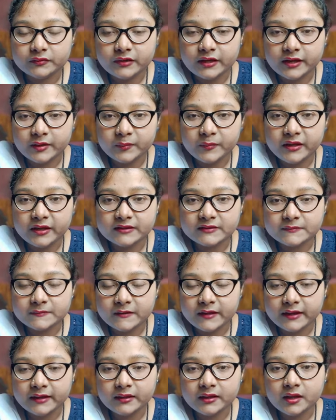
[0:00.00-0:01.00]
let me
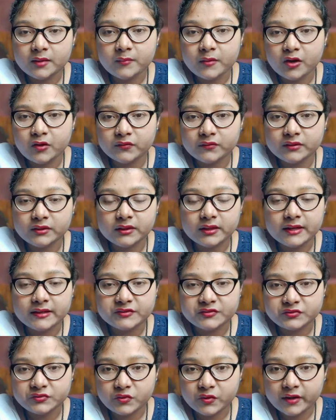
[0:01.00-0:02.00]
explain about the
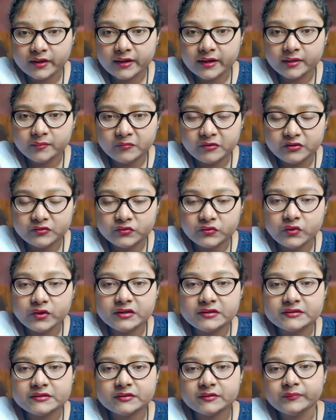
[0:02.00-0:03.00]
asteroid and
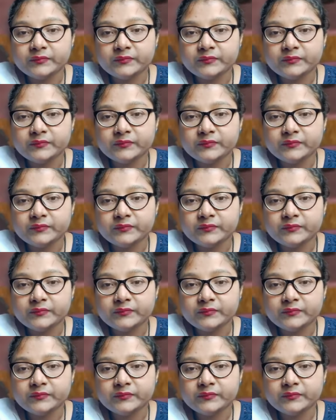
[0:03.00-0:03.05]
meteoroids.